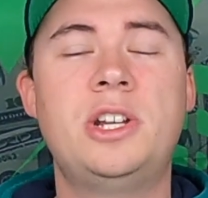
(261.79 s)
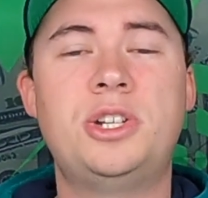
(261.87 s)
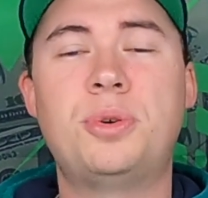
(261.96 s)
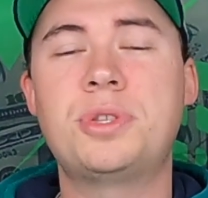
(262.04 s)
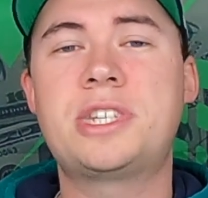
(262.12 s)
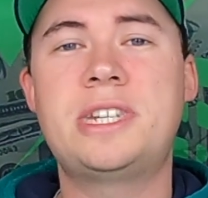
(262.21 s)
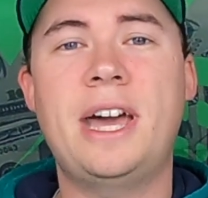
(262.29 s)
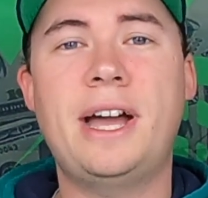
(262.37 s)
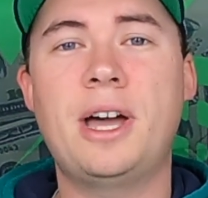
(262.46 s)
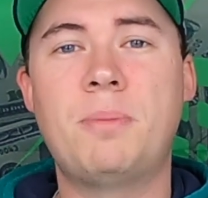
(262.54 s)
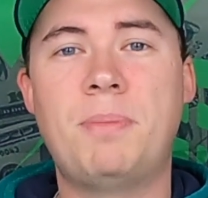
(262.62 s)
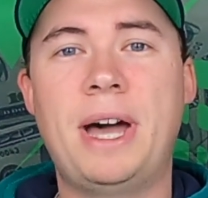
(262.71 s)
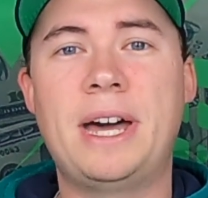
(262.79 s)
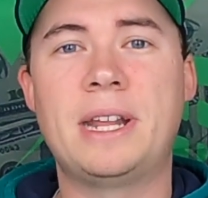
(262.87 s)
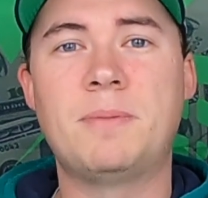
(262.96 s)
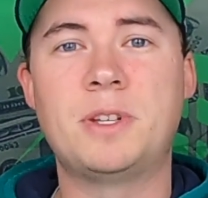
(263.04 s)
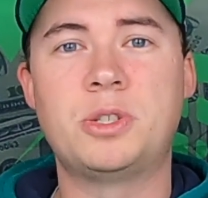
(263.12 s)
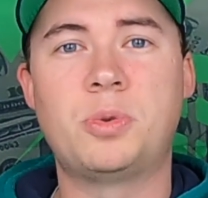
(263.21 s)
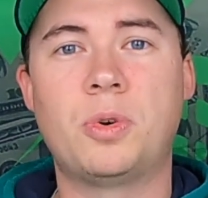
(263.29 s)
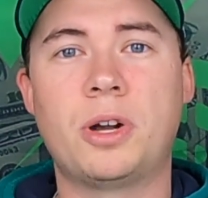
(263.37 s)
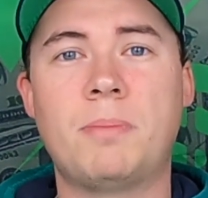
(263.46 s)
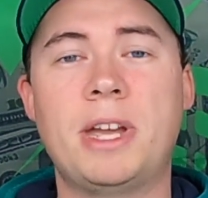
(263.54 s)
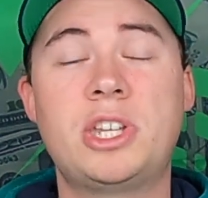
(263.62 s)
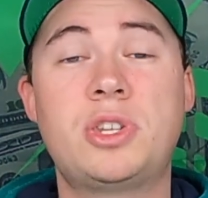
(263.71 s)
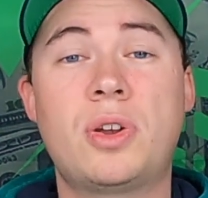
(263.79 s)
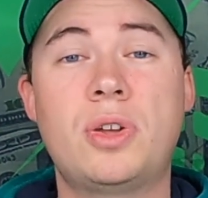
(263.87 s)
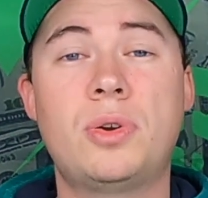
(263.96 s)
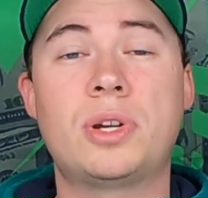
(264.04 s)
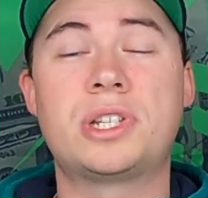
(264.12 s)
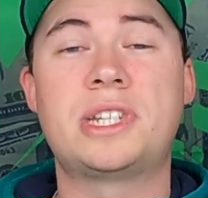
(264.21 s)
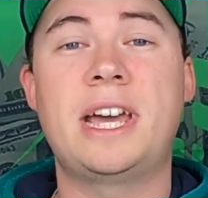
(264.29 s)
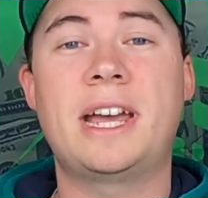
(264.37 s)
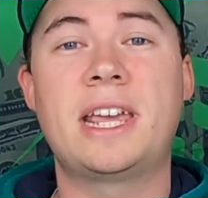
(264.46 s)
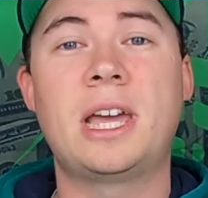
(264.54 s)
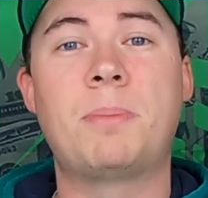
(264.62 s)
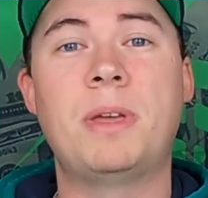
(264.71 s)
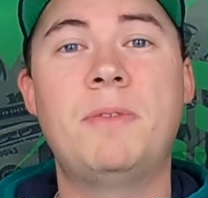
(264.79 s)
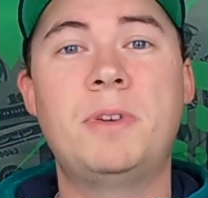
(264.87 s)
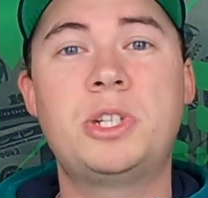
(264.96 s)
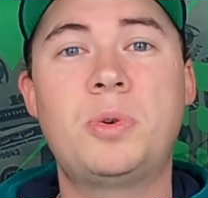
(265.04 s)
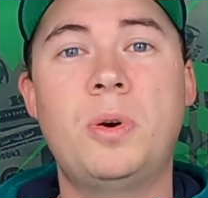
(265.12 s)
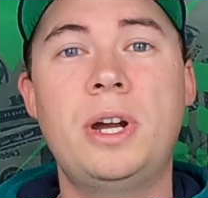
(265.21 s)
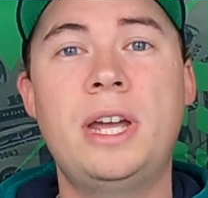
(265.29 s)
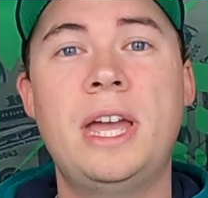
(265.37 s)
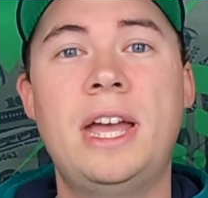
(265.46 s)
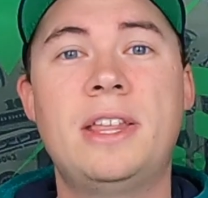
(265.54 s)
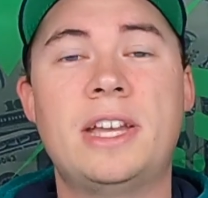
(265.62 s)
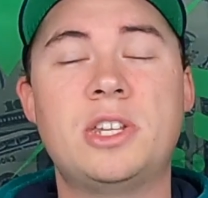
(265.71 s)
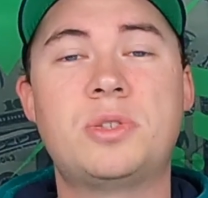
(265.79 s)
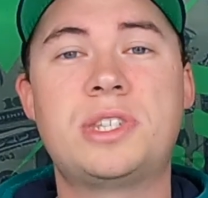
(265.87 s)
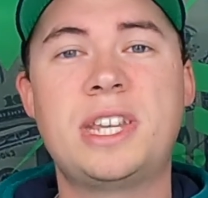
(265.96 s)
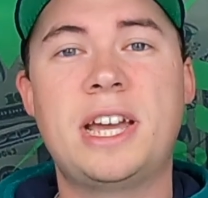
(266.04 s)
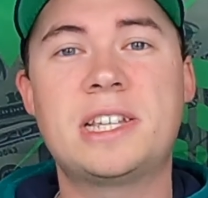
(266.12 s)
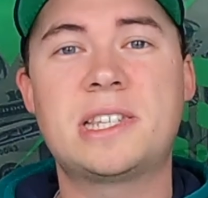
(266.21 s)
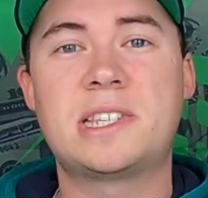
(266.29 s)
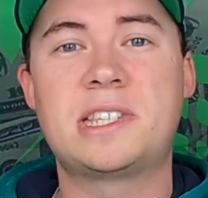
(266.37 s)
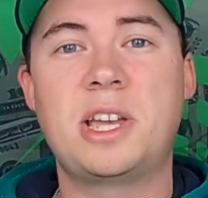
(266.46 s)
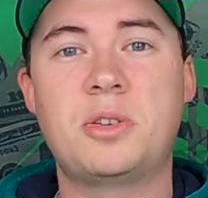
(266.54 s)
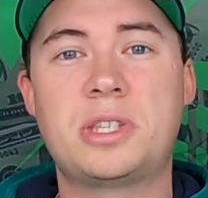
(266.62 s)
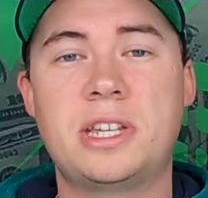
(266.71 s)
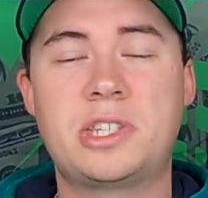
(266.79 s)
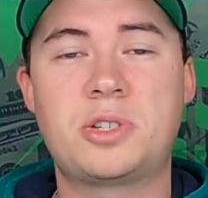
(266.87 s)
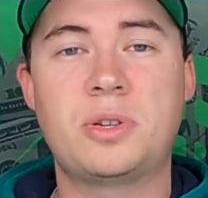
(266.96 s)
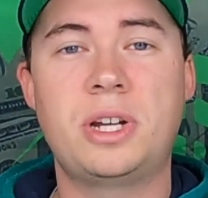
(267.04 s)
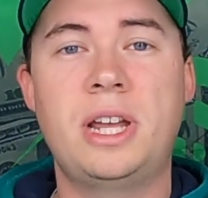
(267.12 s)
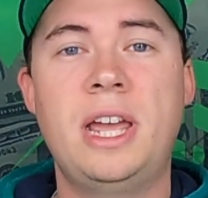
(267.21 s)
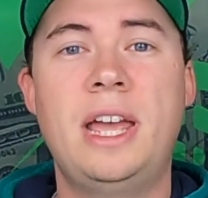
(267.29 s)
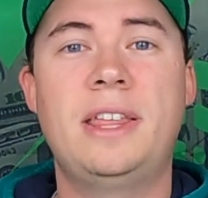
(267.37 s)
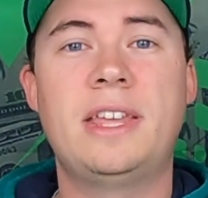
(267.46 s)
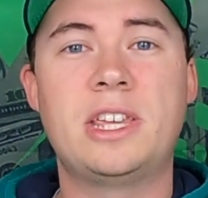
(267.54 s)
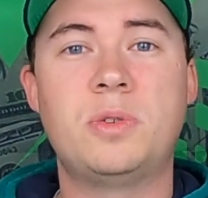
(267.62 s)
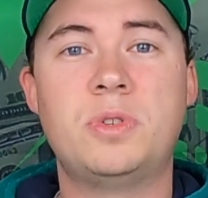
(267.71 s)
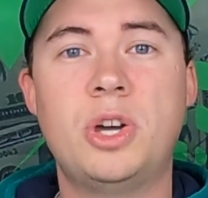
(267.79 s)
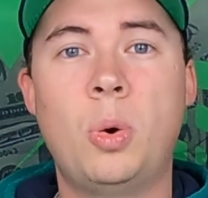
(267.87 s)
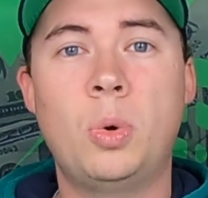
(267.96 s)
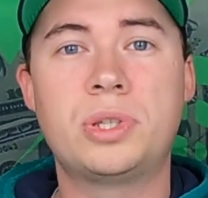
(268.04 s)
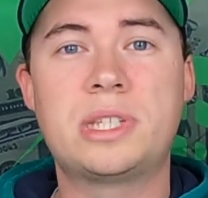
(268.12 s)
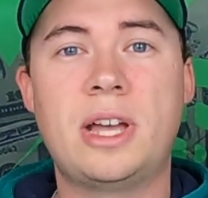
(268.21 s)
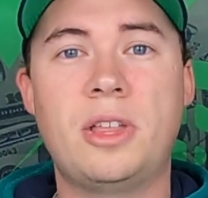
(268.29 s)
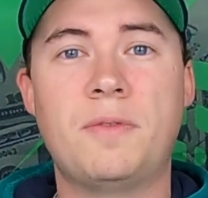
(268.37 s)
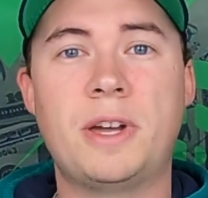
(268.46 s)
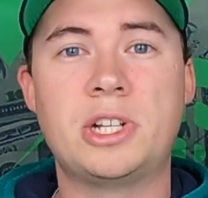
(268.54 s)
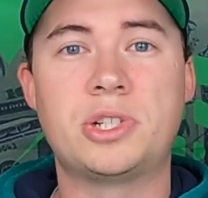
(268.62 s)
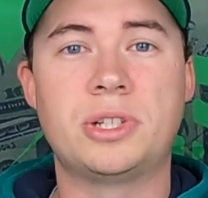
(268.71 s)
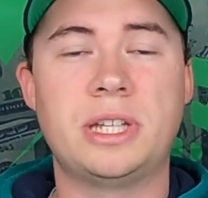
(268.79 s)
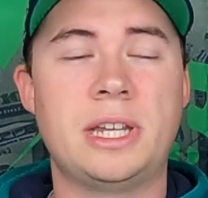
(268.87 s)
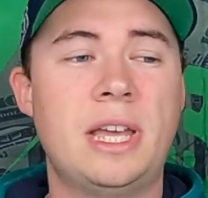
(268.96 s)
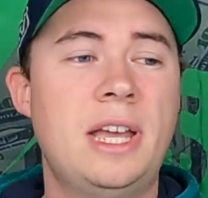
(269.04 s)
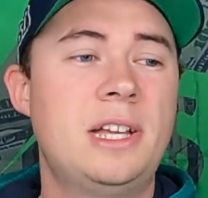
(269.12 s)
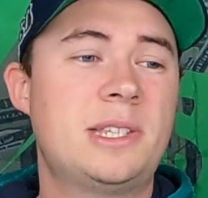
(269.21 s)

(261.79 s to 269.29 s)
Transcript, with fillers: Don't stack up bad inventory. Make sure you are stacking up inventory that you see has a sales history that you know will sell eventually.